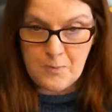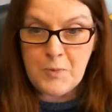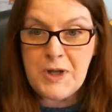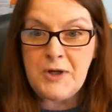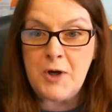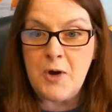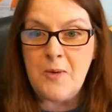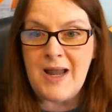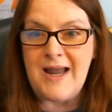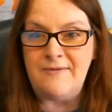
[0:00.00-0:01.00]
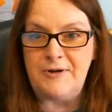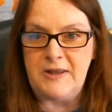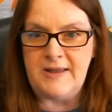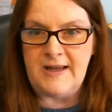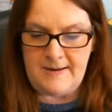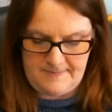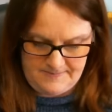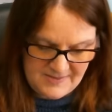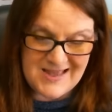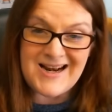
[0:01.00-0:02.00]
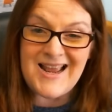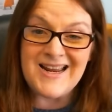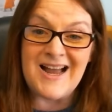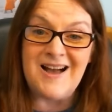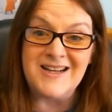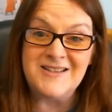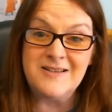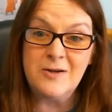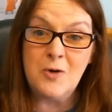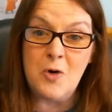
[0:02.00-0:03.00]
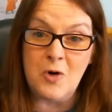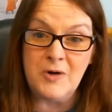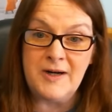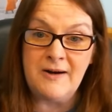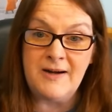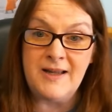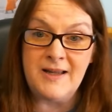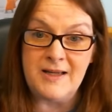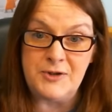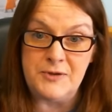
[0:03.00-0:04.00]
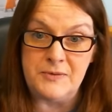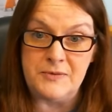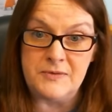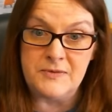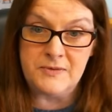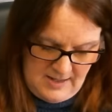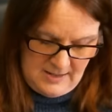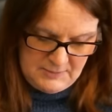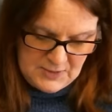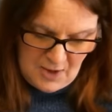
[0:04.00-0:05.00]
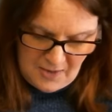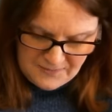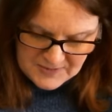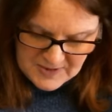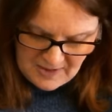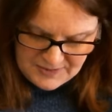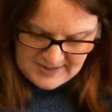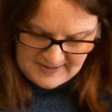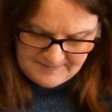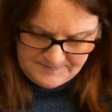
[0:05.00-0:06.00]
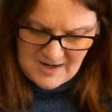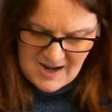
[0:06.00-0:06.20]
We know everything. Then I got coronary issues. It was all for nothing.